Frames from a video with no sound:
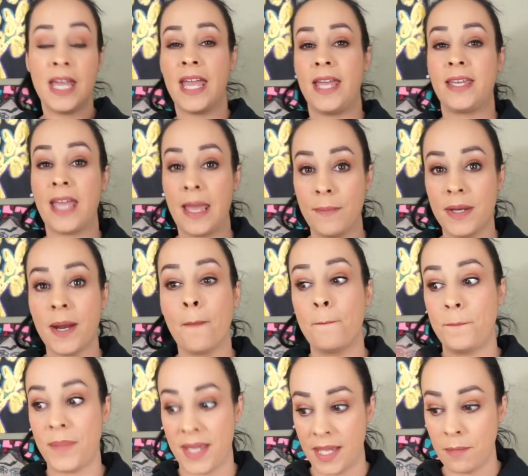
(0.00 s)
It came in a
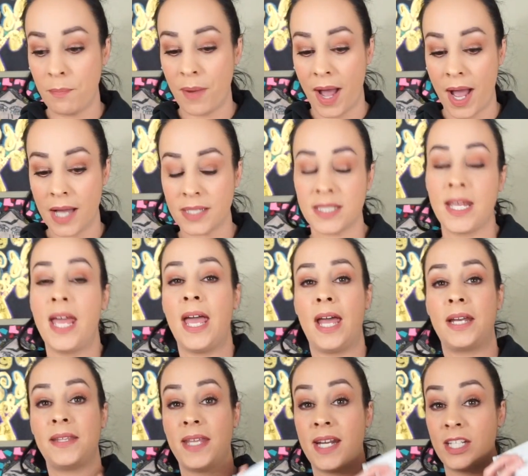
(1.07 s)
big box,
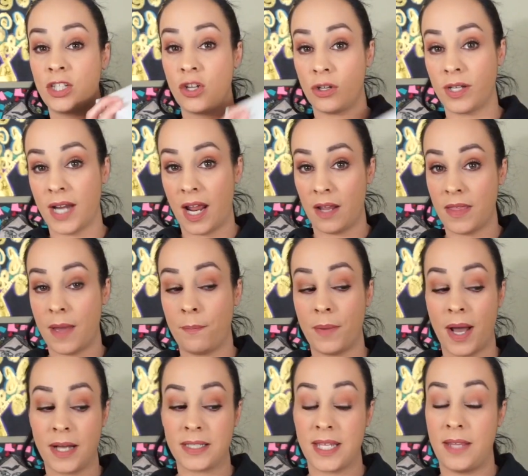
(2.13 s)
and then I took it out of that
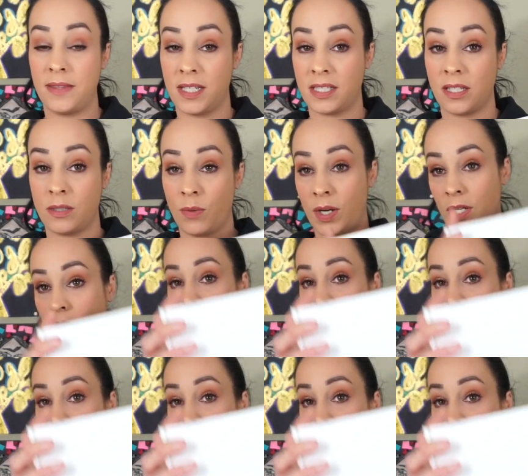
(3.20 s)
box, and this is what it